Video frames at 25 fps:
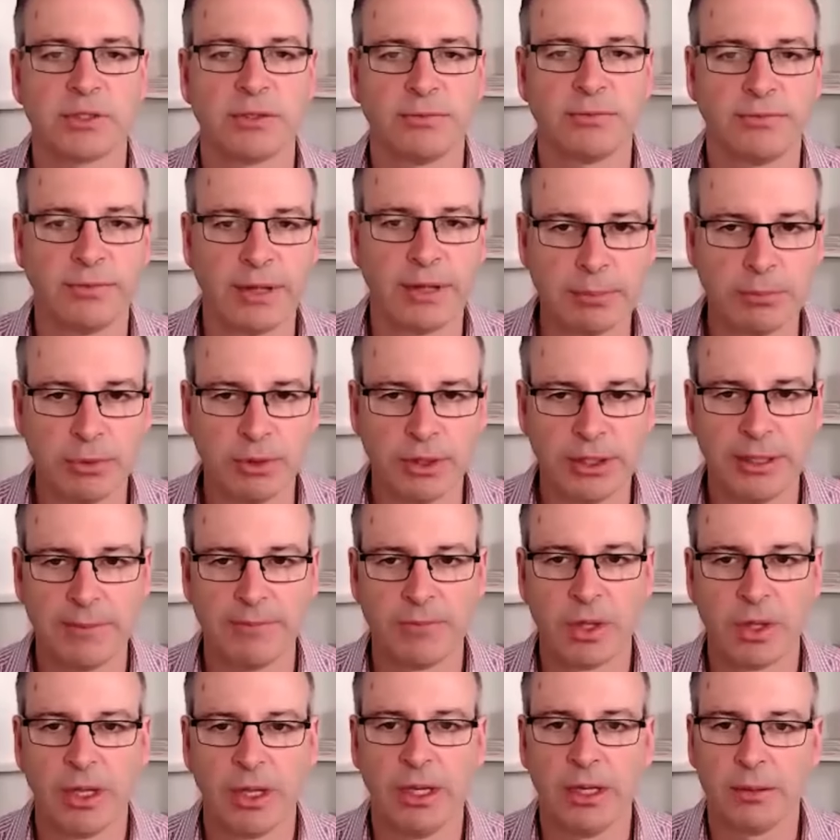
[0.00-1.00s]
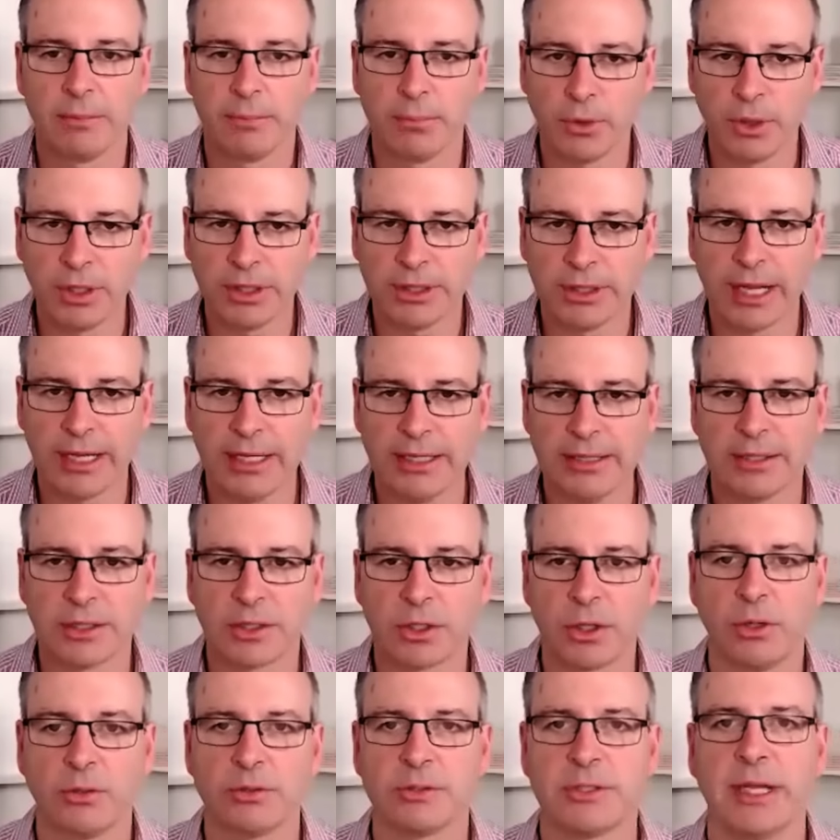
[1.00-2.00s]
of February, putting that into
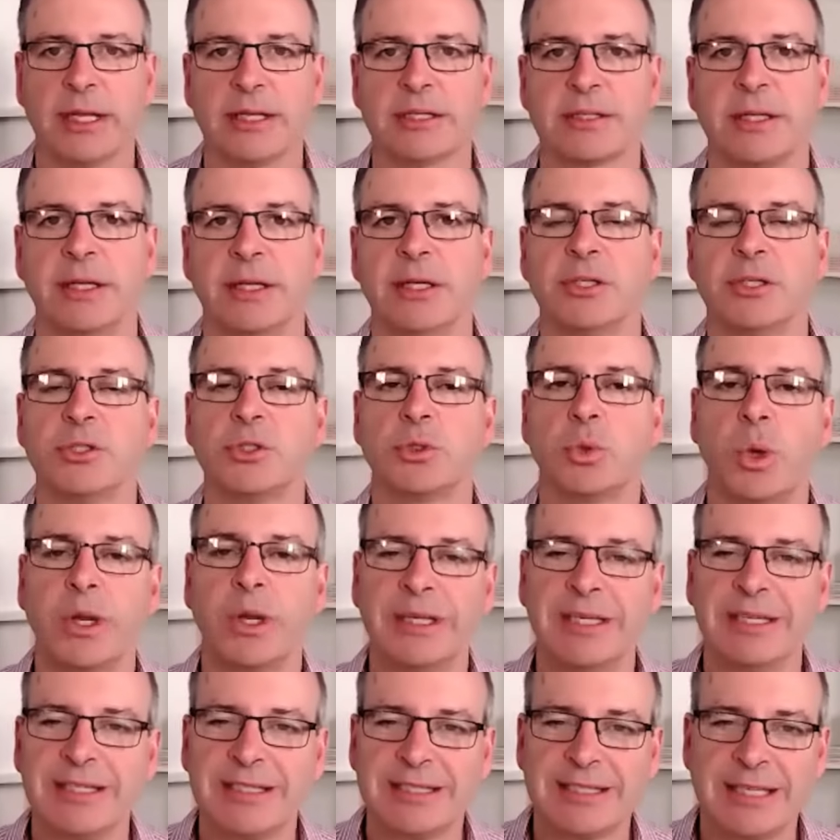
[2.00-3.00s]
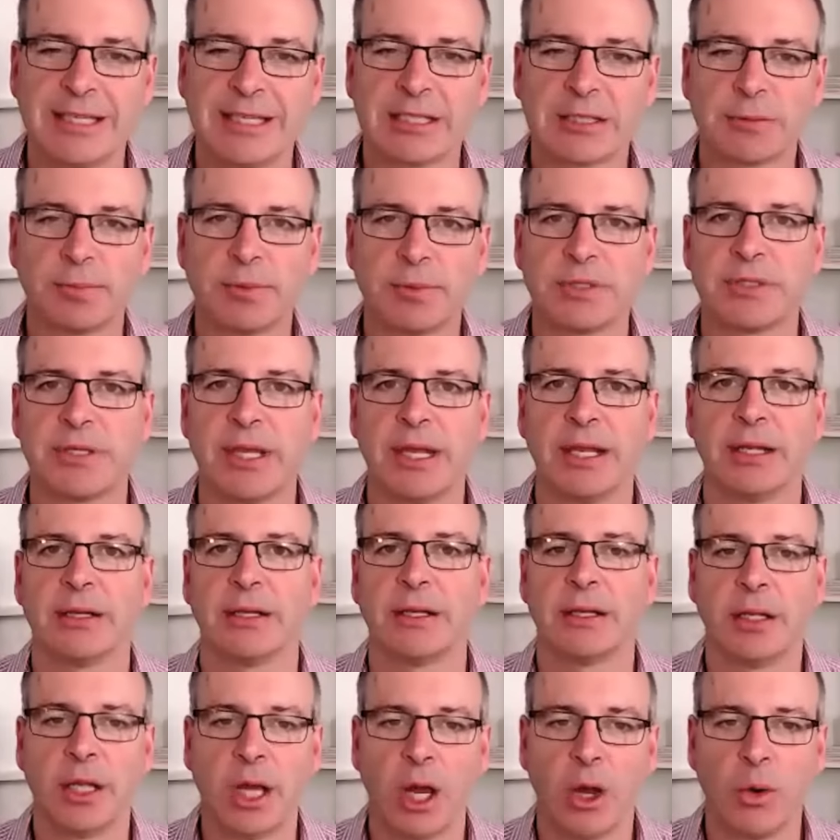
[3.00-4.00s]
context, 26%
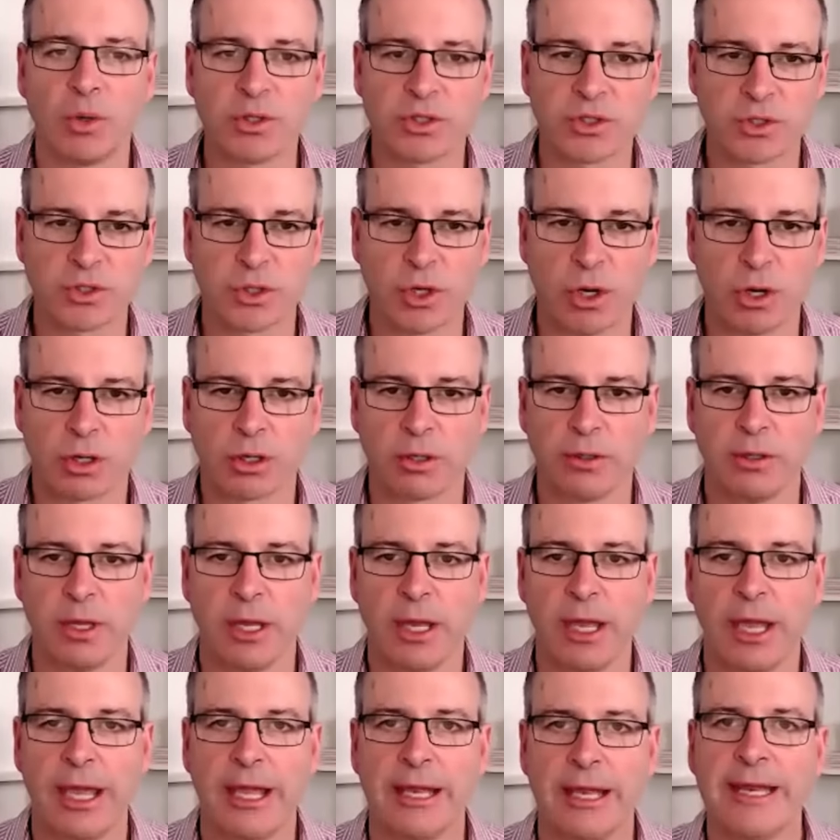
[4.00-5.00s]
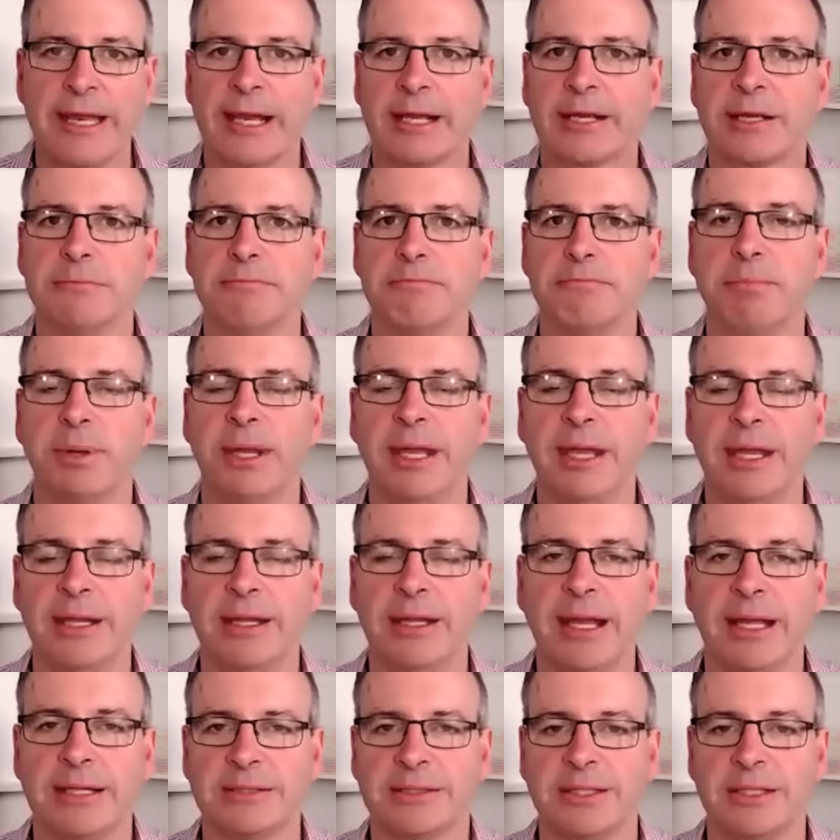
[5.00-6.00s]
lower stock. Now compare
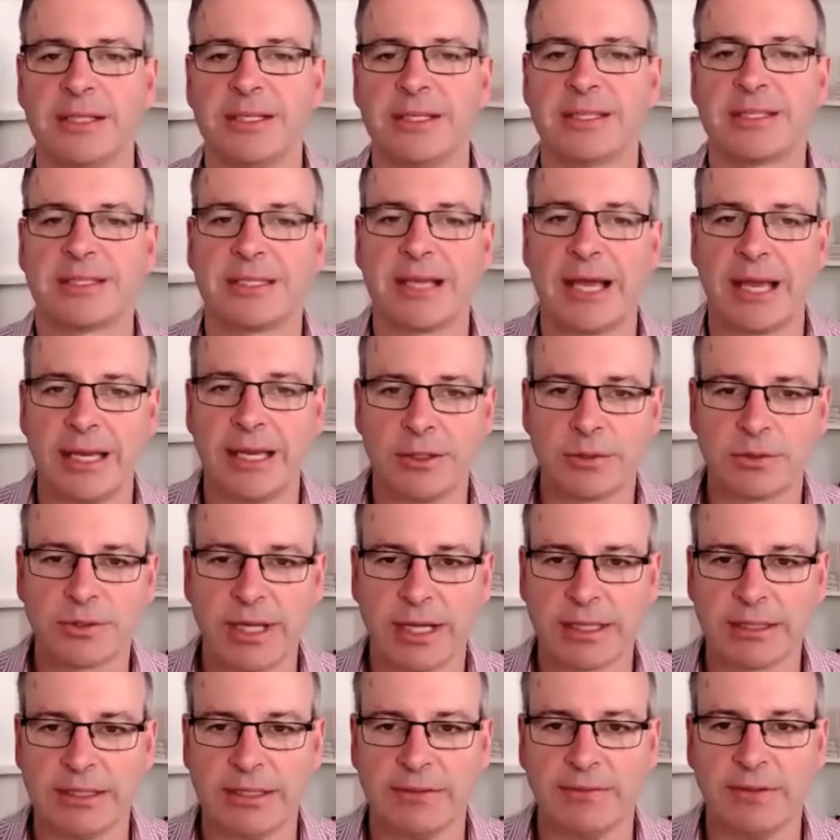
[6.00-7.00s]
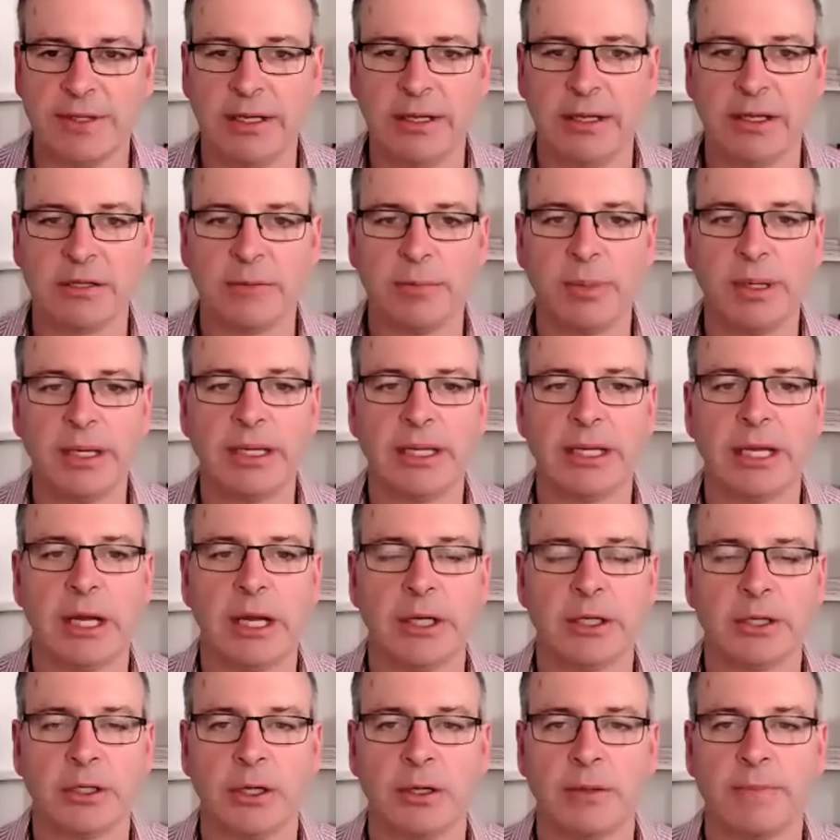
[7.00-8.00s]
that to the sales activity that have been
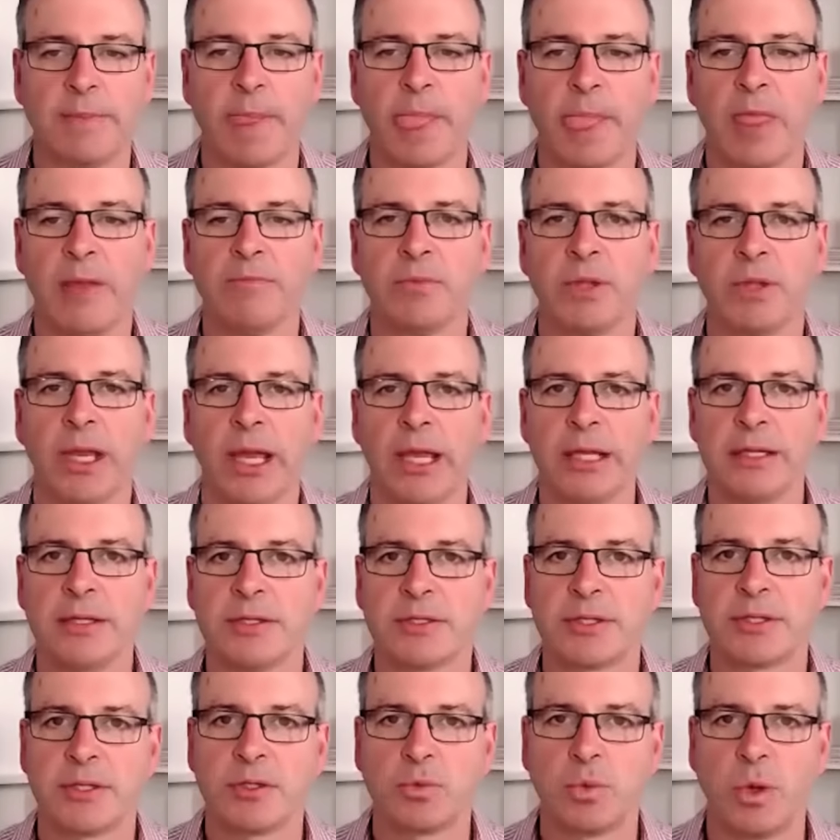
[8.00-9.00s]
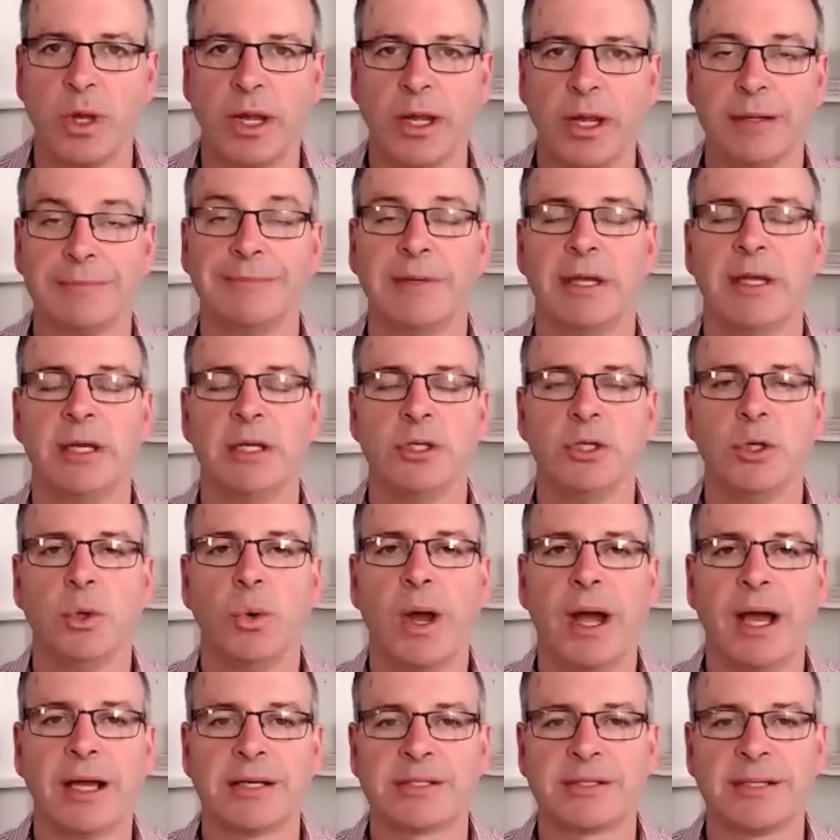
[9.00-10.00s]
going on. And this is where you
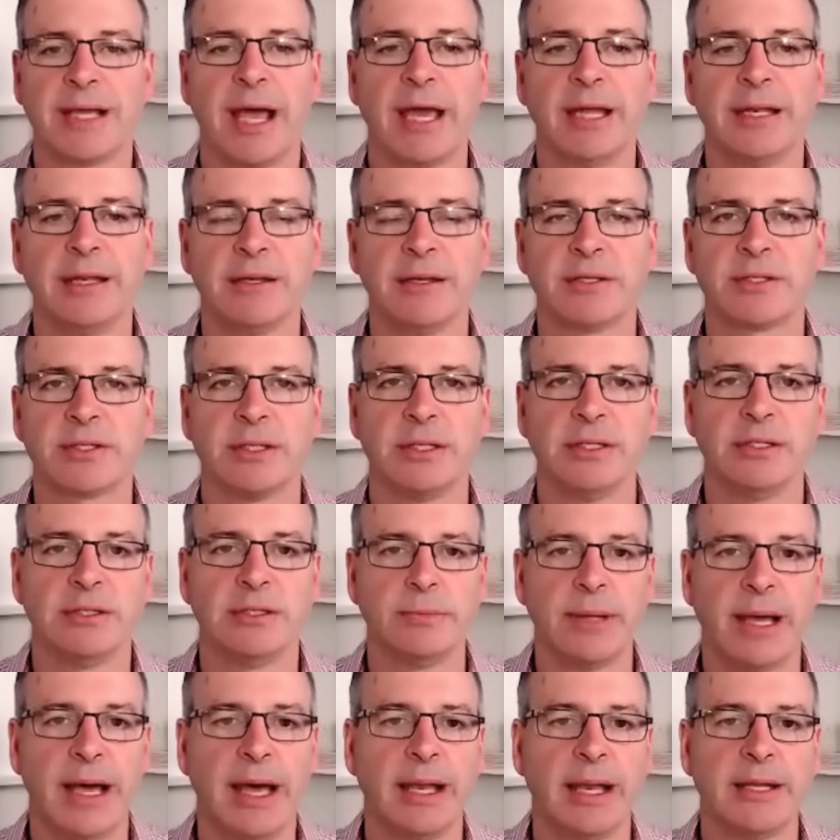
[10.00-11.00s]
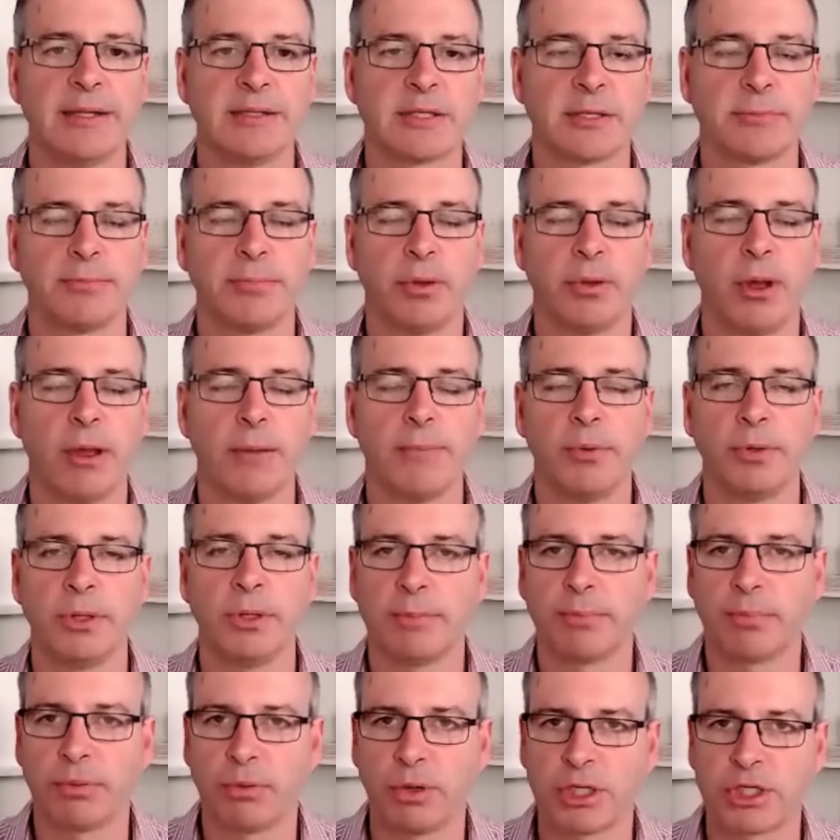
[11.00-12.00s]
are starting to see demand and supply
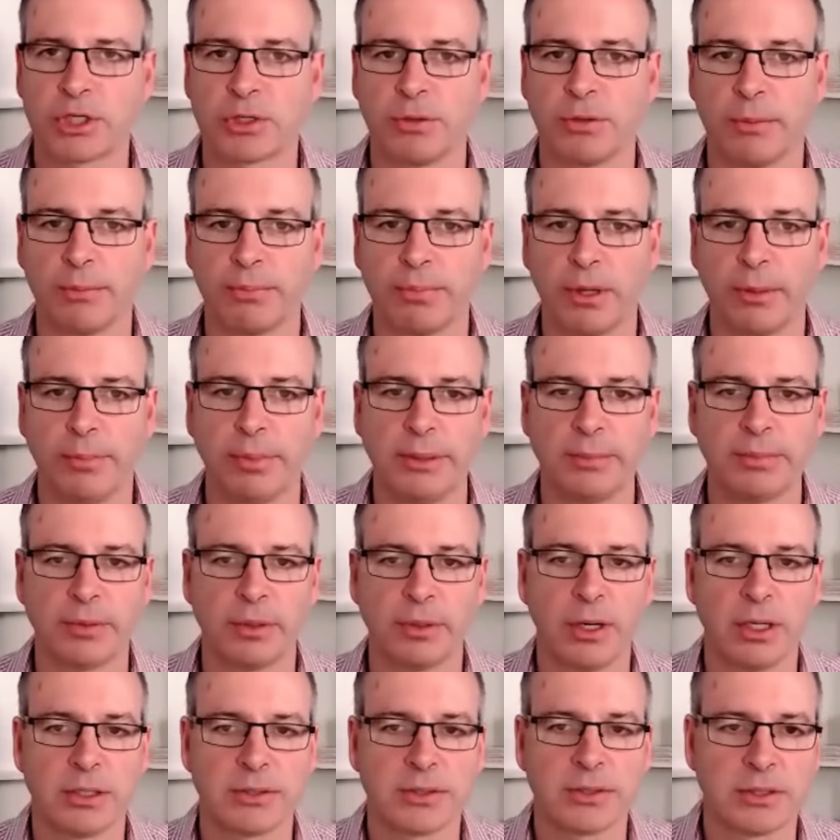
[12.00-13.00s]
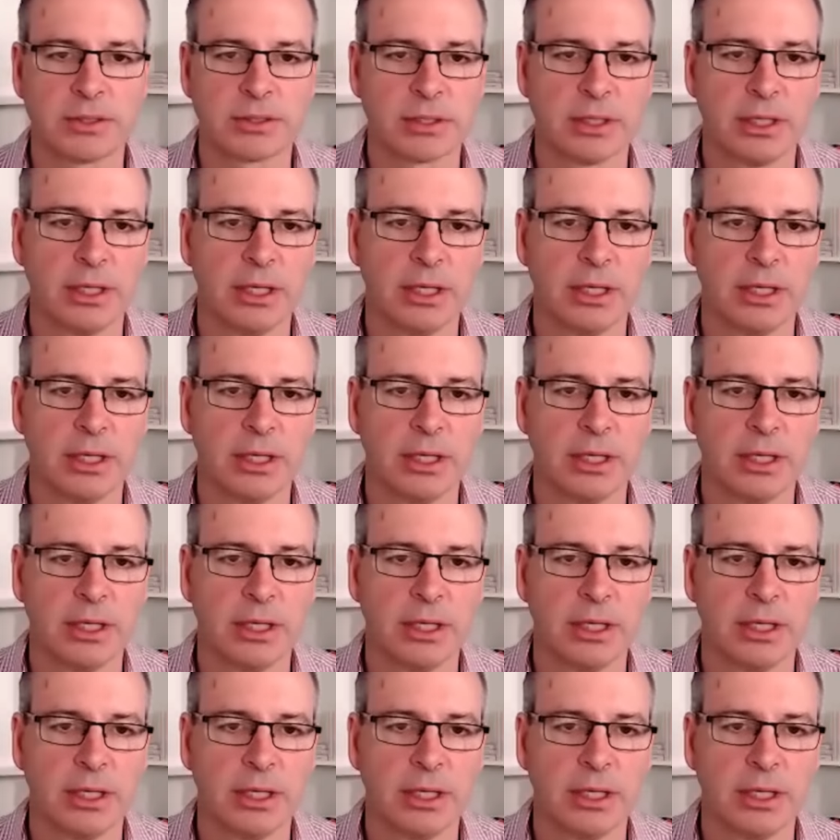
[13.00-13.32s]
putting pressure on property prices,